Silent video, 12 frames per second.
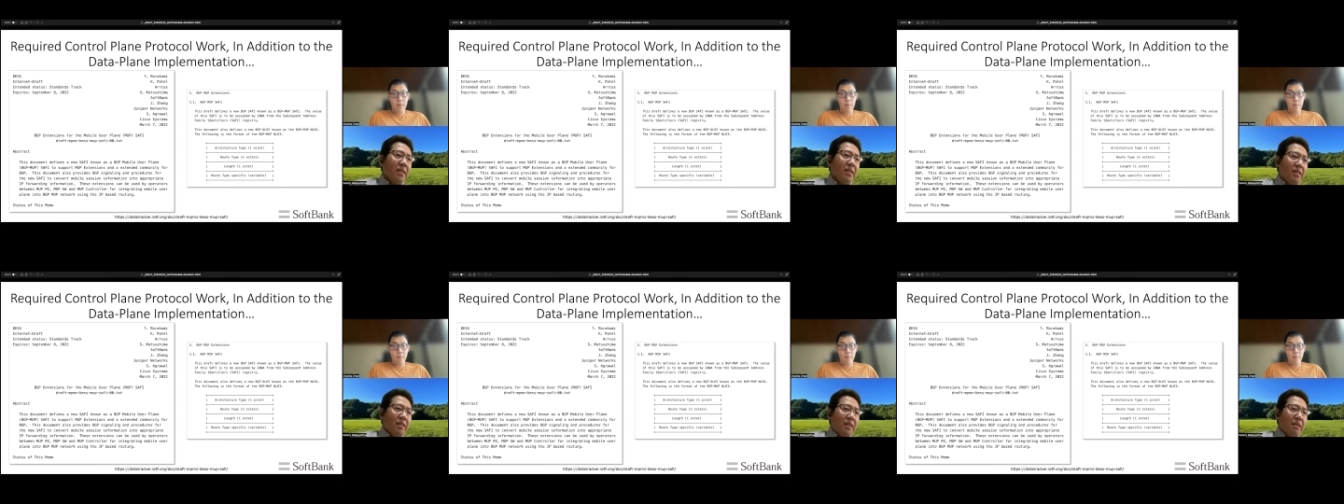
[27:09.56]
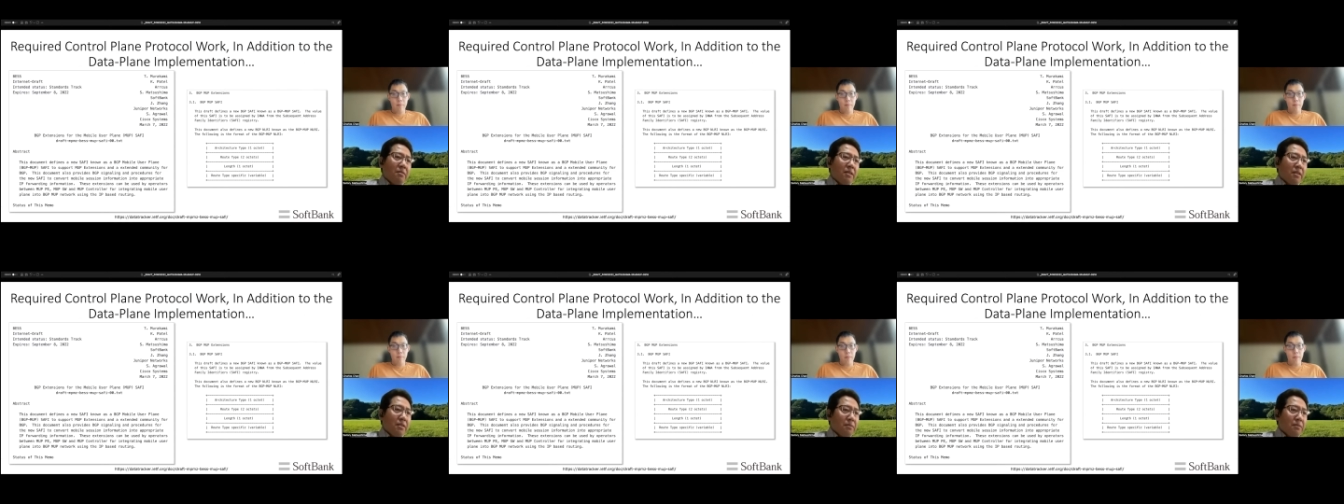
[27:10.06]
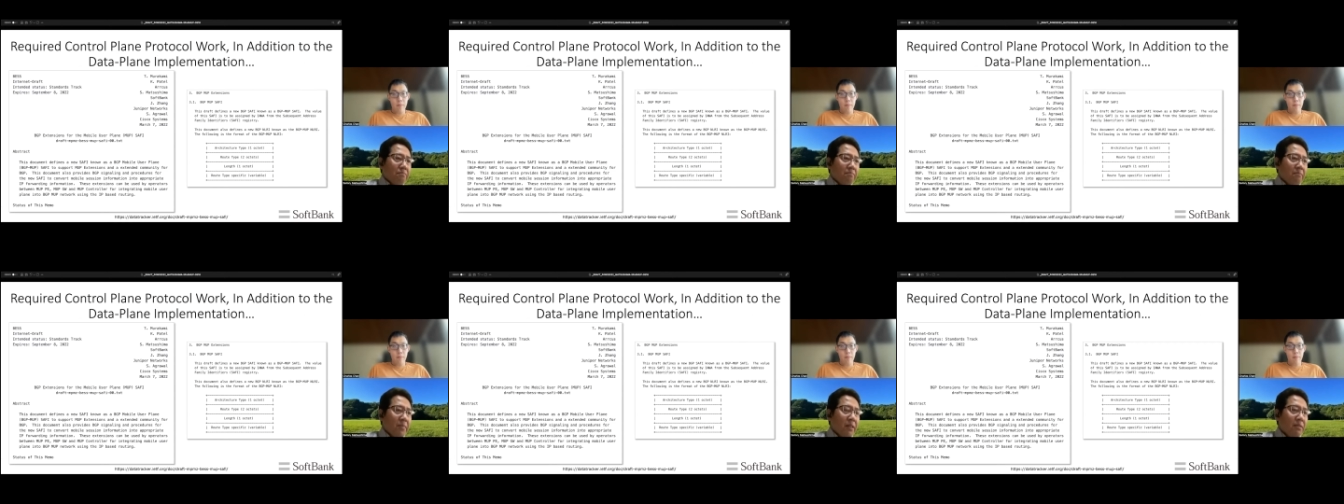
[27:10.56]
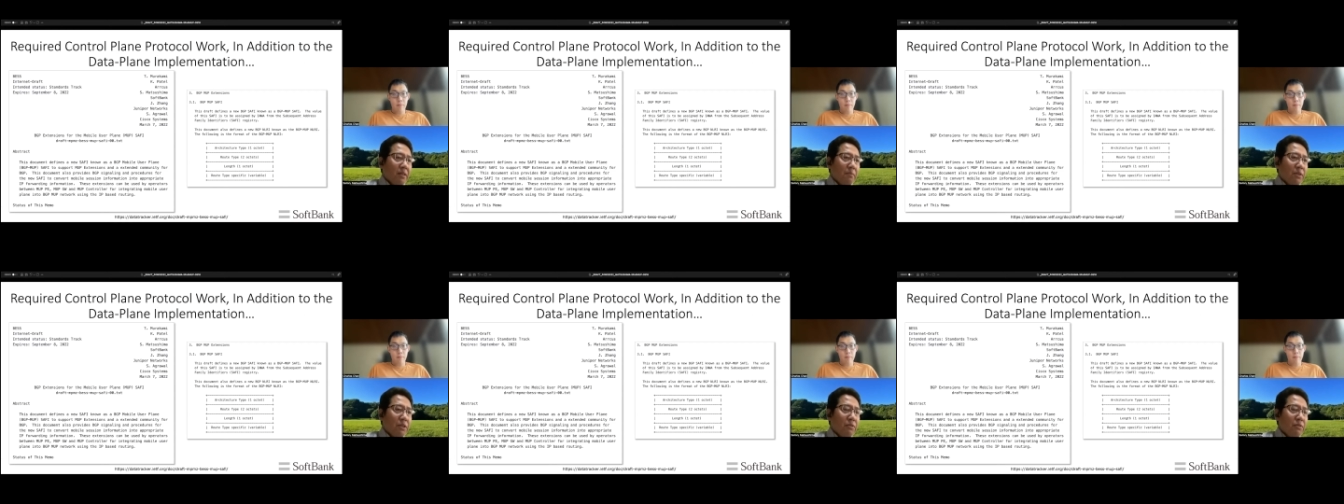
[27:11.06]
After some
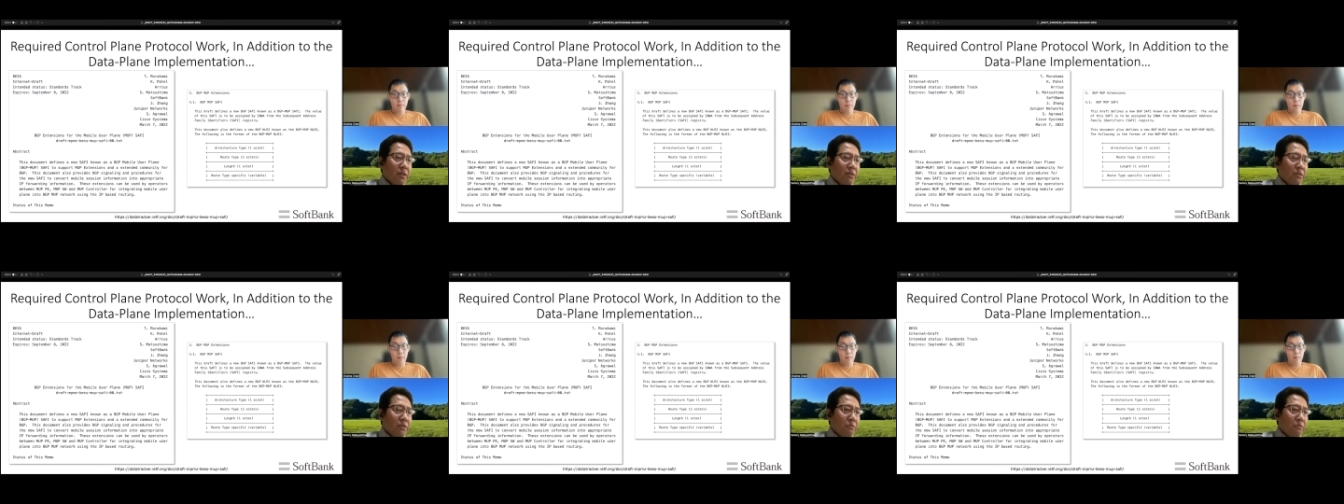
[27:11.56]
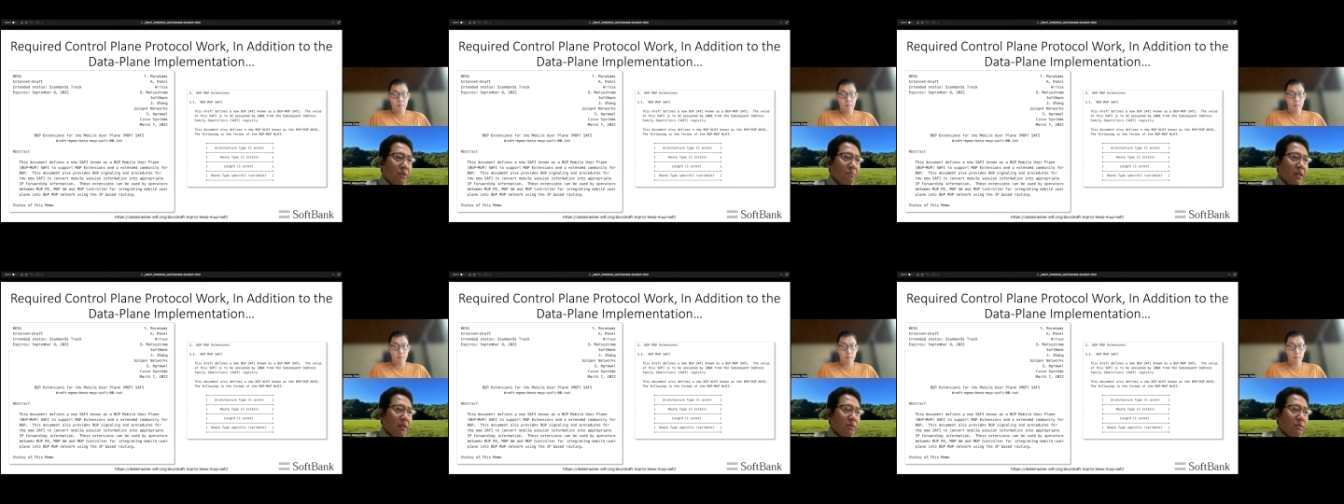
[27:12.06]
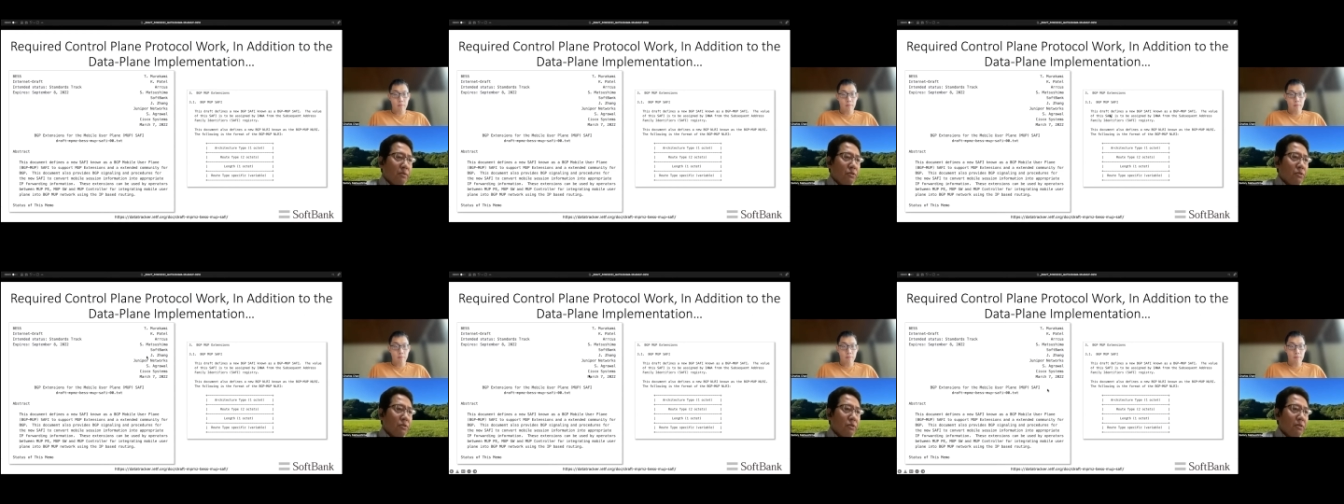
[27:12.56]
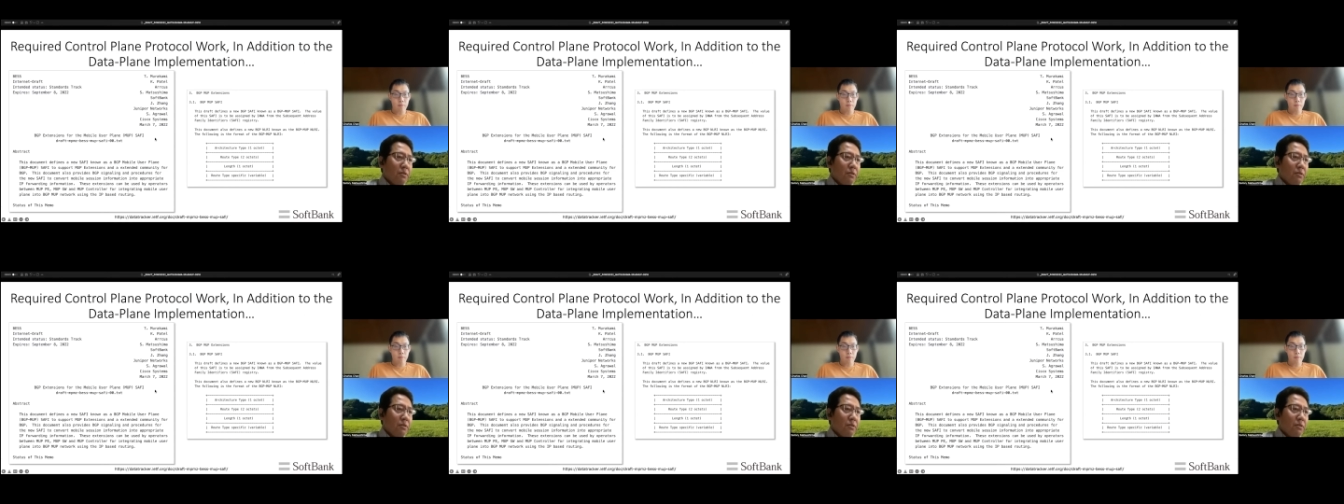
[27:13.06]
discussion with my cursor,